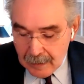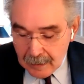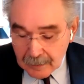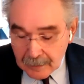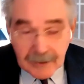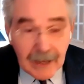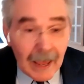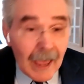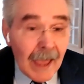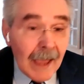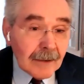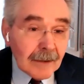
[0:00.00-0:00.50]

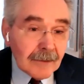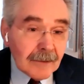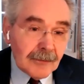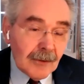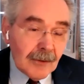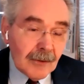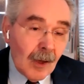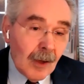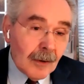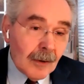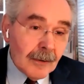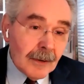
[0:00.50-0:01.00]

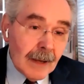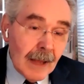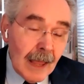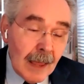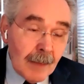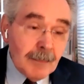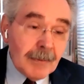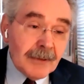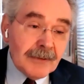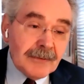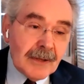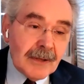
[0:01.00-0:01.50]
attacks on
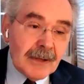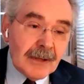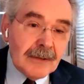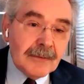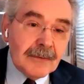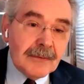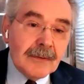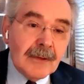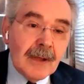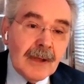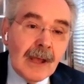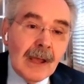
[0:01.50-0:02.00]

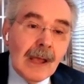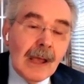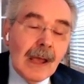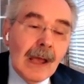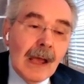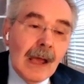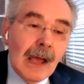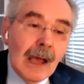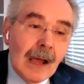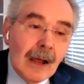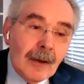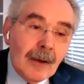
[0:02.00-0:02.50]
embassies,
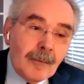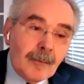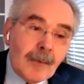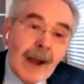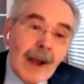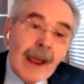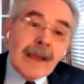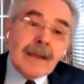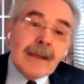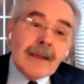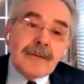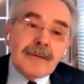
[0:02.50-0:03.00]

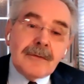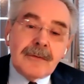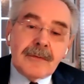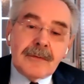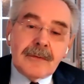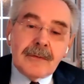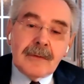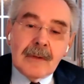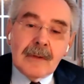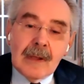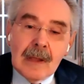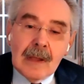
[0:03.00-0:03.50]

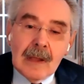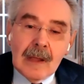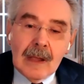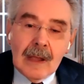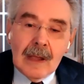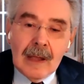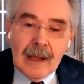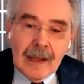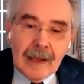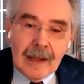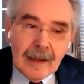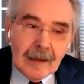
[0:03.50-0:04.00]
ranks
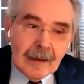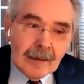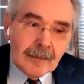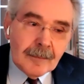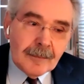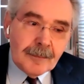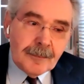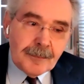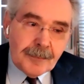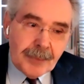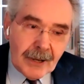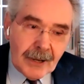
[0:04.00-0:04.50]

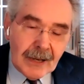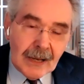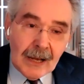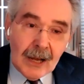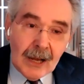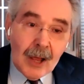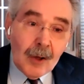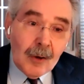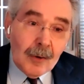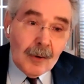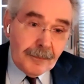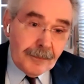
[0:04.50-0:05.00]
pretty
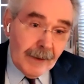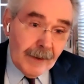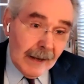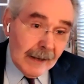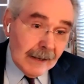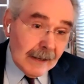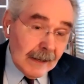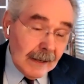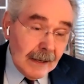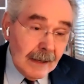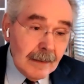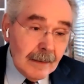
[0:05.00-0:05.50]
low,
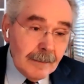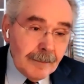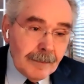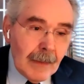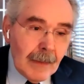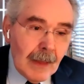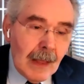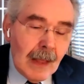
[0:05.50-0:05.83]
frankly.